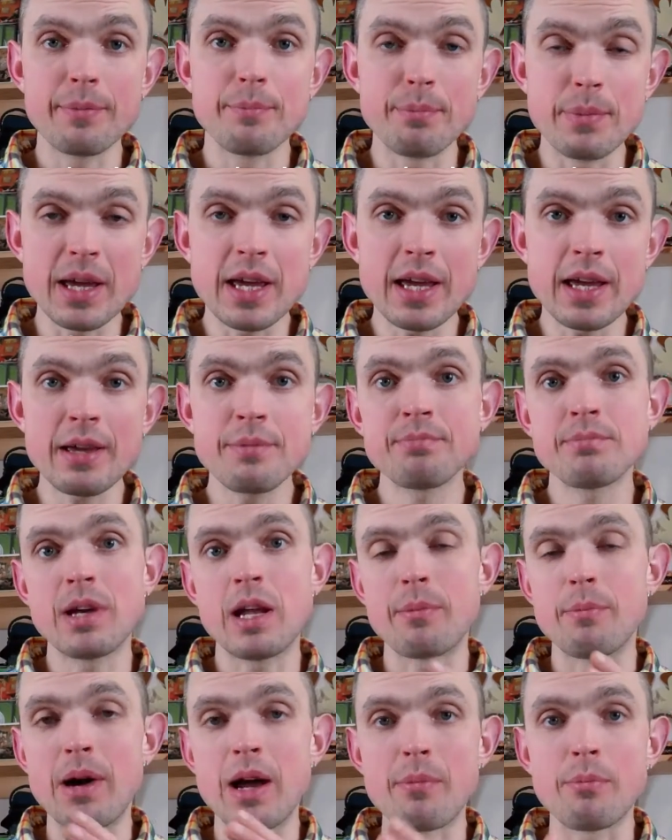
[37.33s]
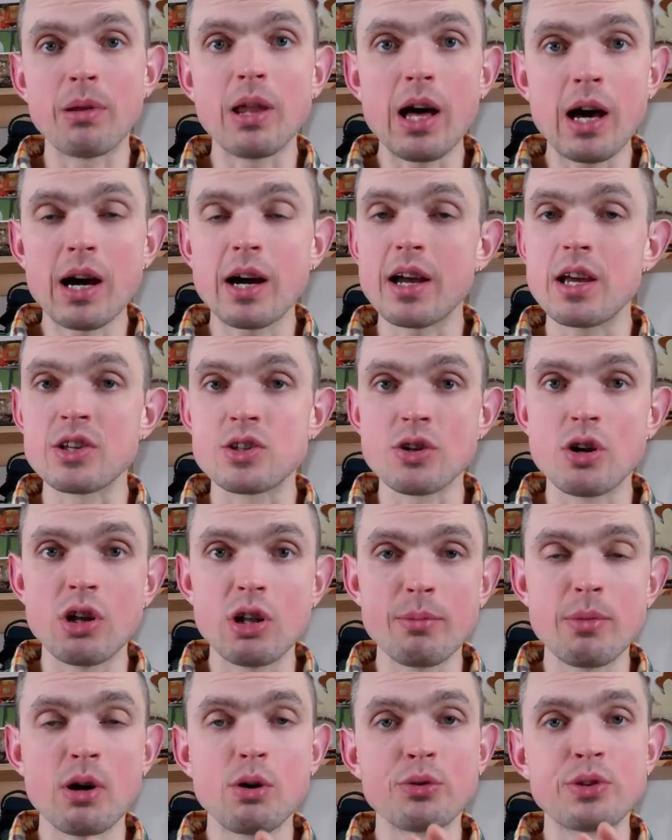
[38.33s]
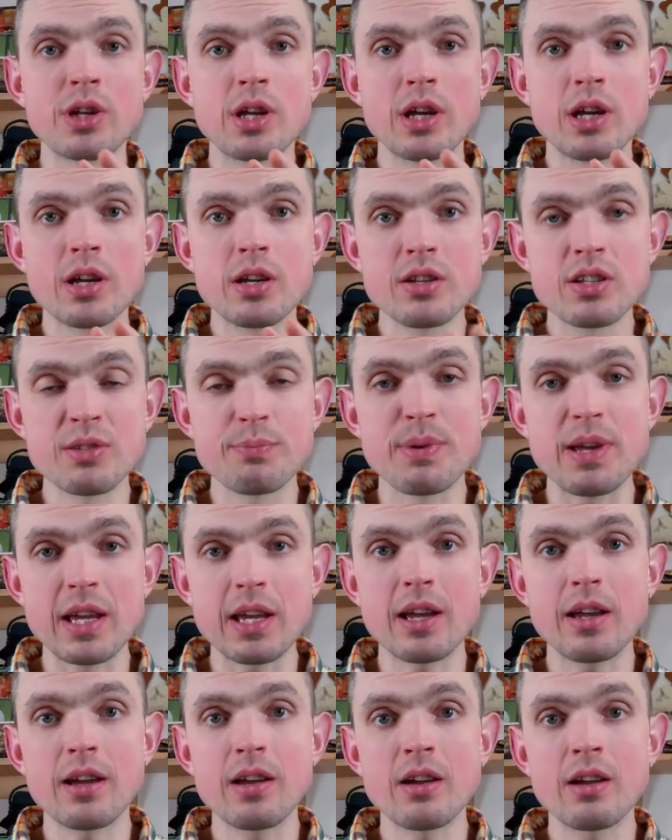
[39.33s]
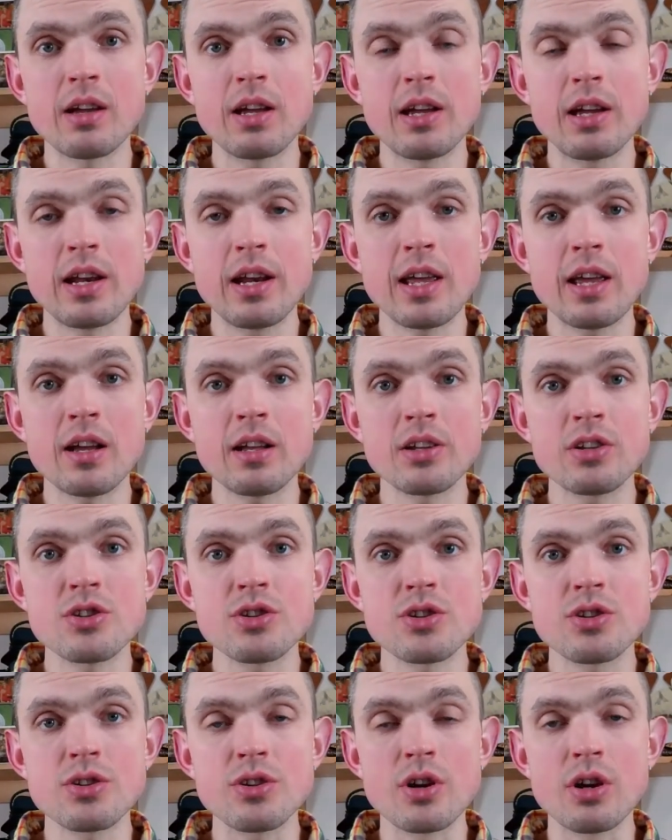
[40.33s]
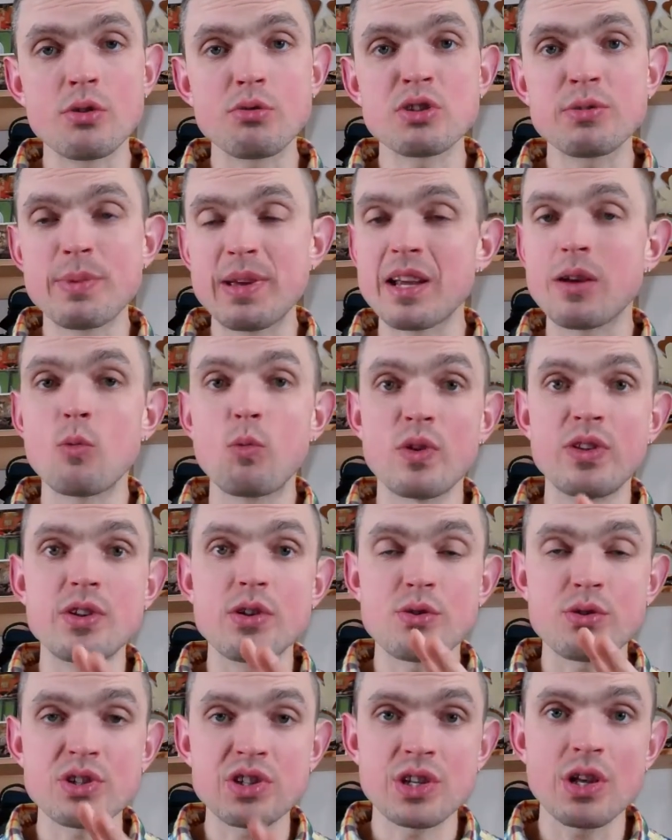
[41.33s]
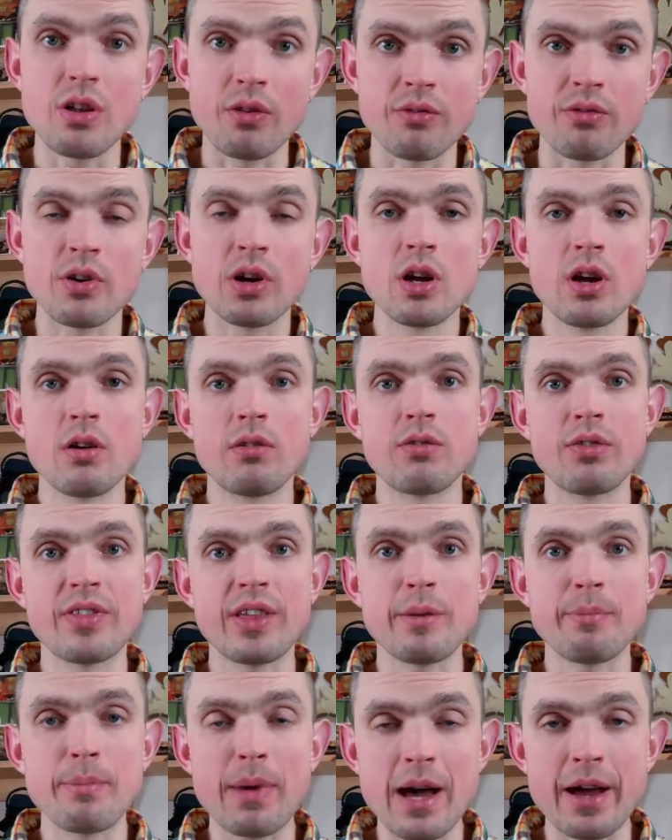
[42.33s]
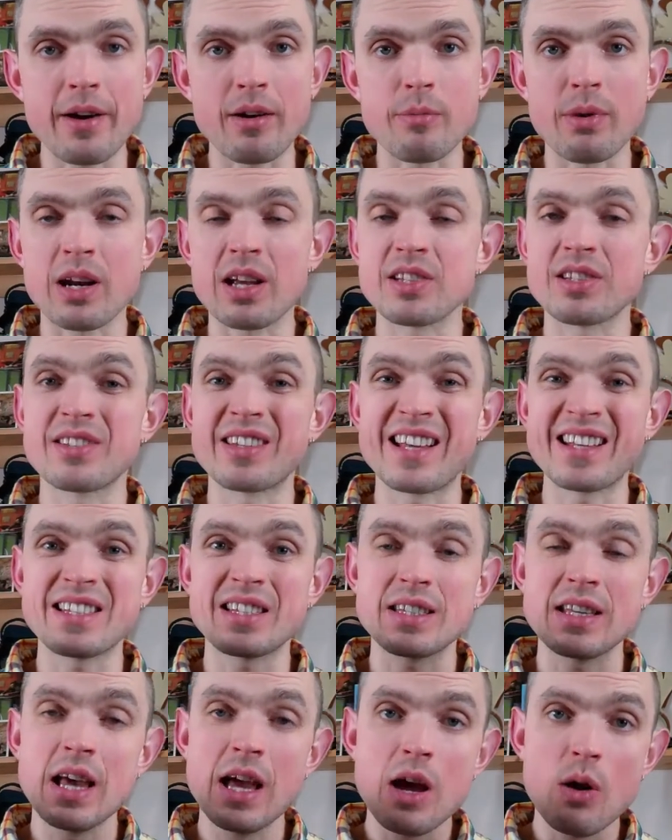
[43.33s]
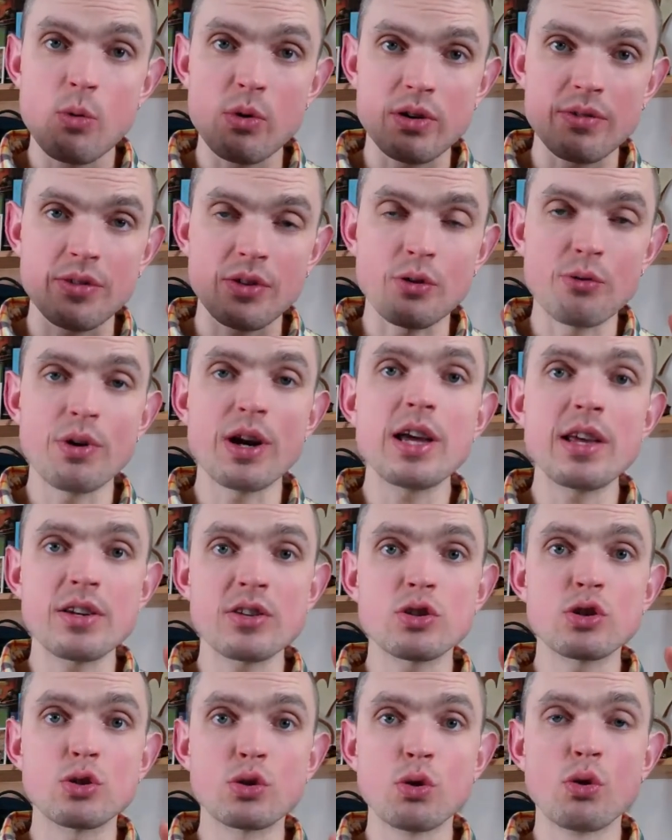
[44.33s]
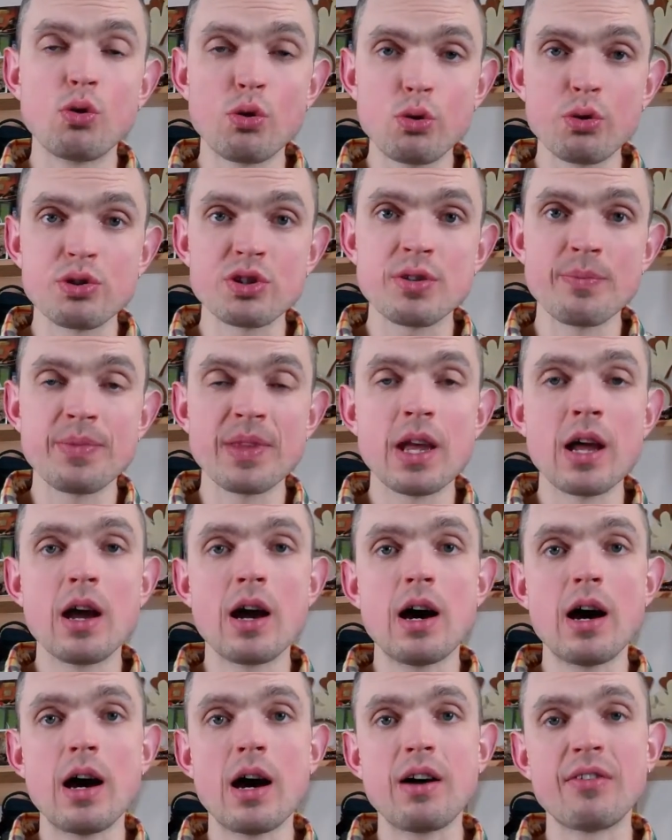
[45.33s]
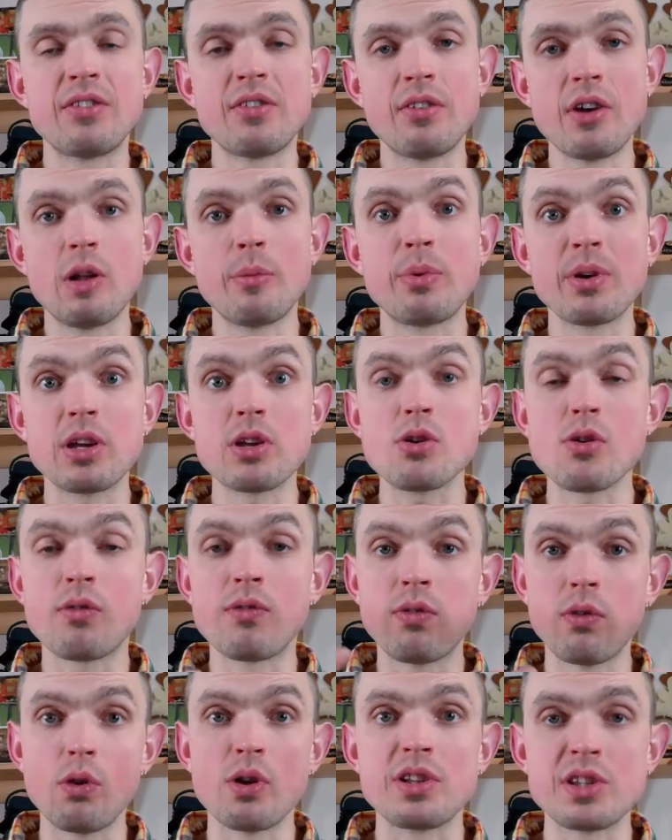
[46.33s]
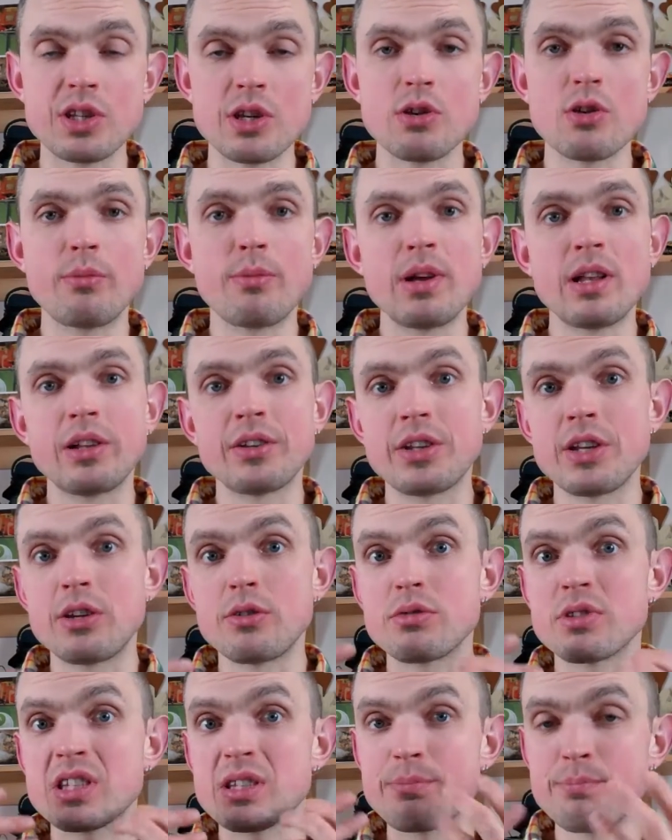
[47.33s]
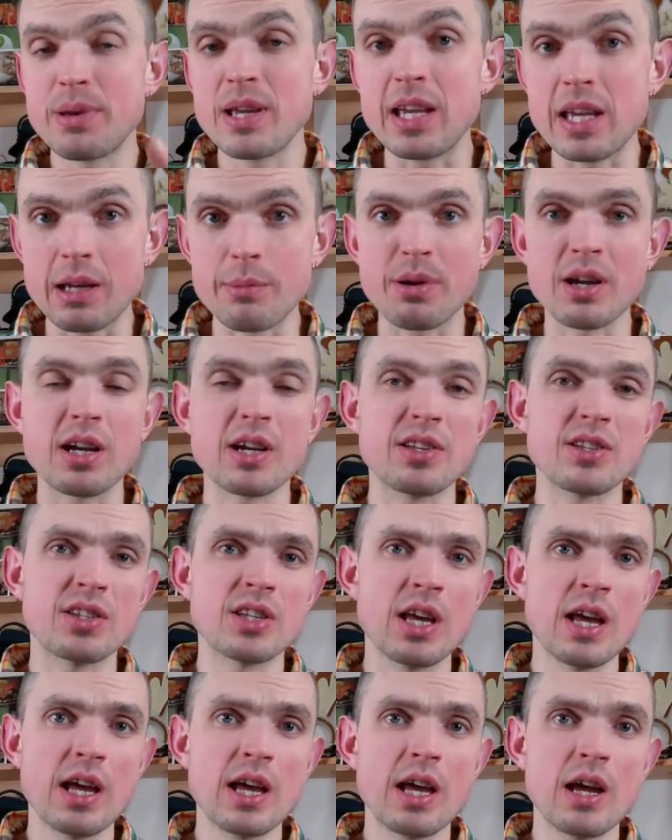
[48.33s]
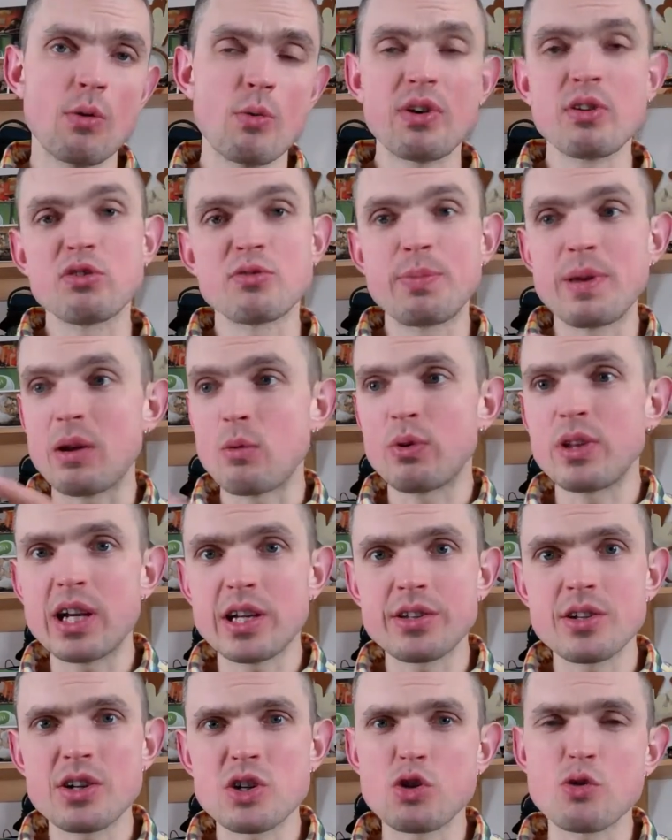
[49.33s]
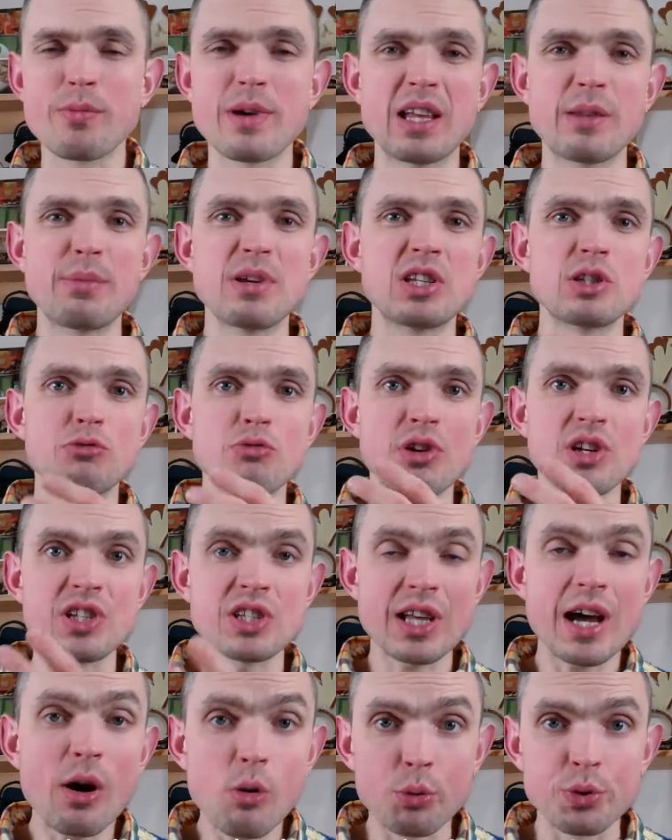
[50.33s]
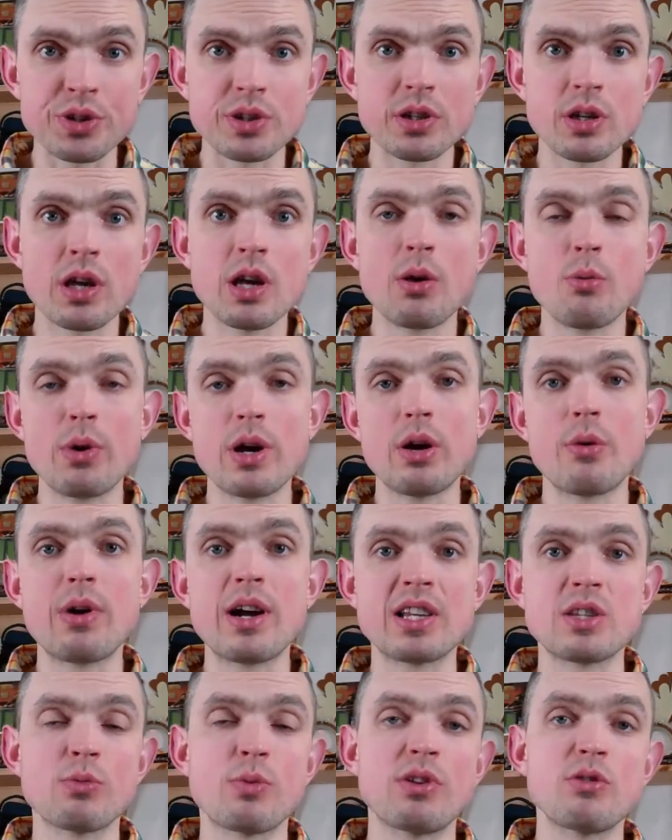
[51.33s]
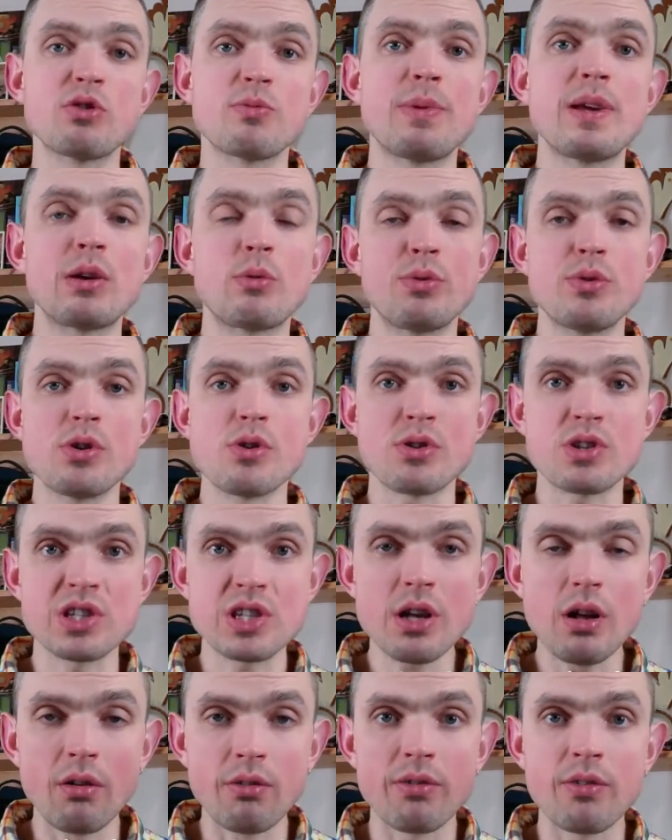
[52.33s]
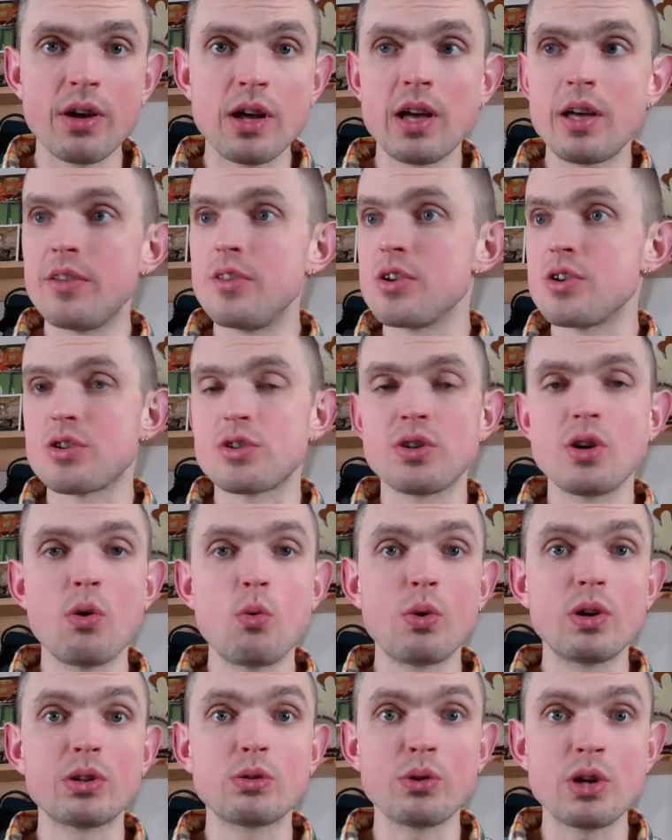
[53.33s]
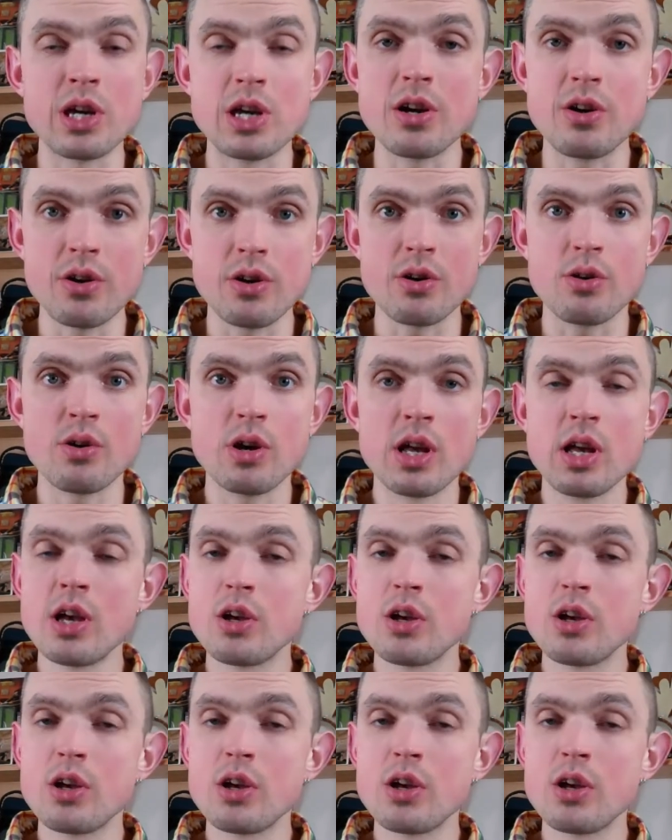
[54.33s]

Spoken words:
me and my blog is all about speaking in English, you know, speaking with yourself for that matter, because that's one of the greatest tools of developing your fluency, your ability to speak. Because when you speak with others, you might be stressed out, whereas when you speak with yourself, there's no one to hear you.